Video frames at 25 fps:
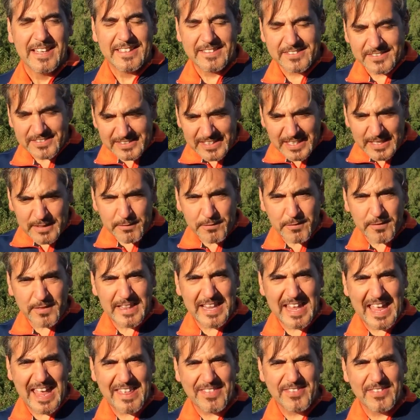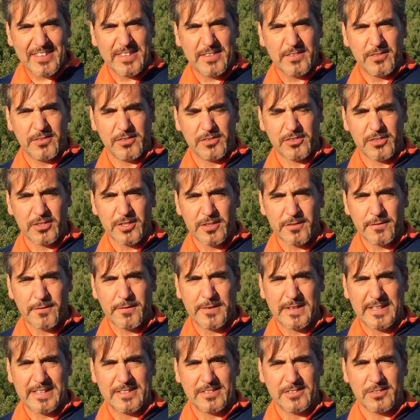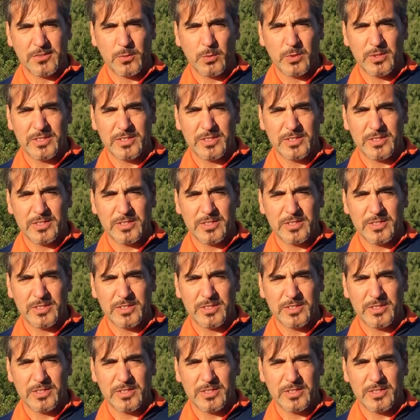a safe landing surface?